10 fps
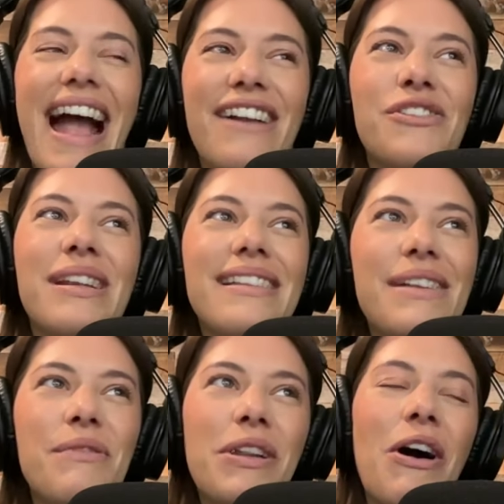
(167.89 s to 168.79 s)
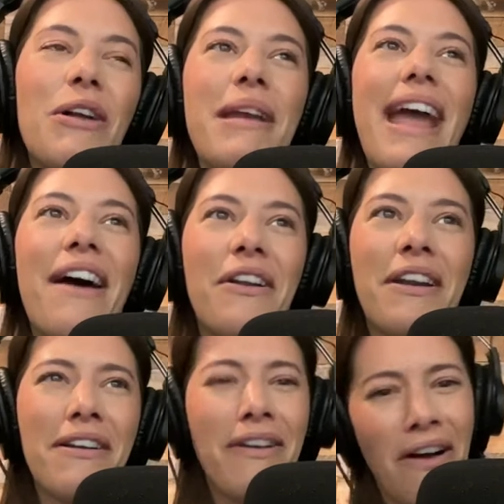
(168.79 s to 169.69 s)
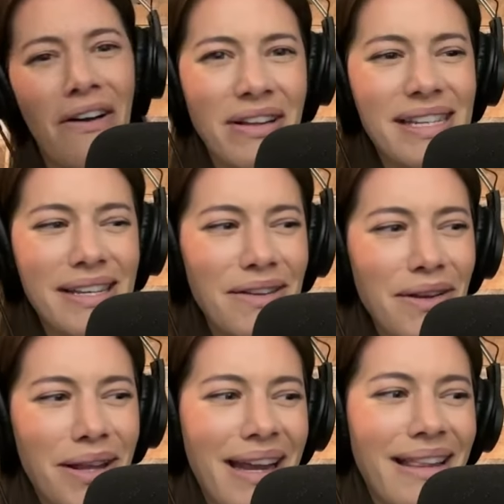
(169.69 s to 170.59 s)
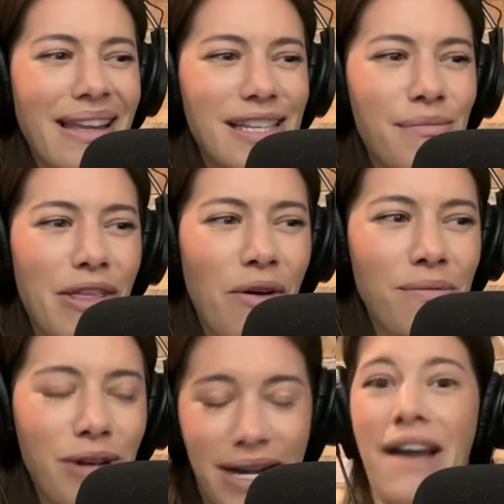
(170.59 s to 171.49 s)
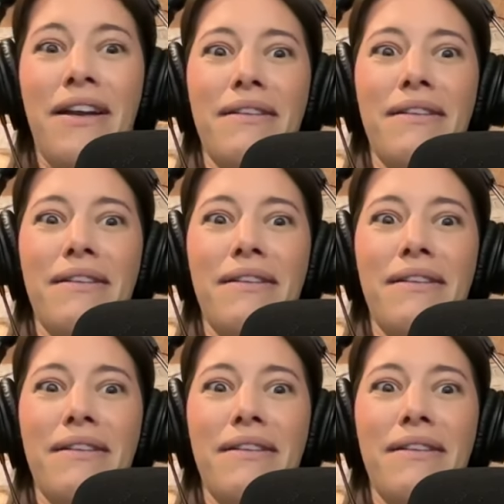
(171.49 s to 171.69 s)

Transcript: actually, and someone called me out on a call and said, you look like Elizabeth Holmes right now.